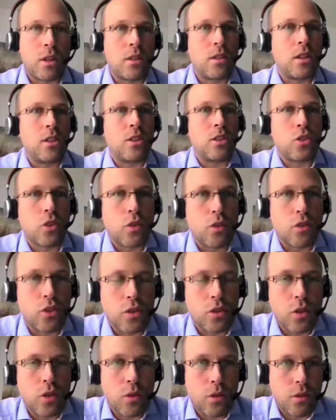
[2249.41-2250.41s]
This is
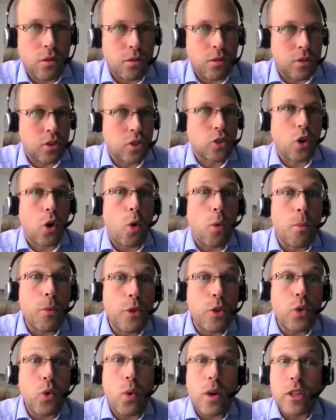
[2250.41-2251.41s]
called so-called
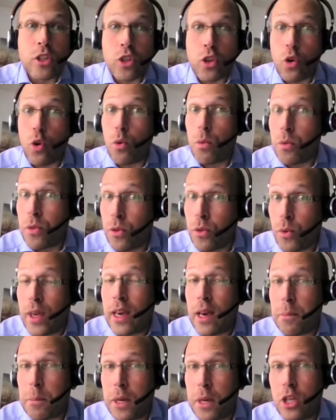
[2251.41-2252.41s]
Scope 2 and Scope
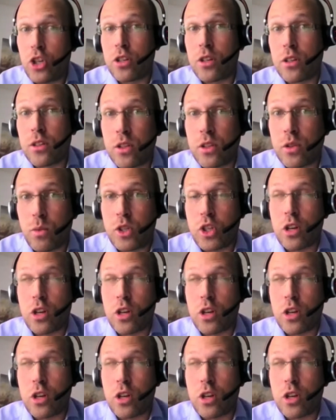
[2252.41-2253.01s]
3 emissions,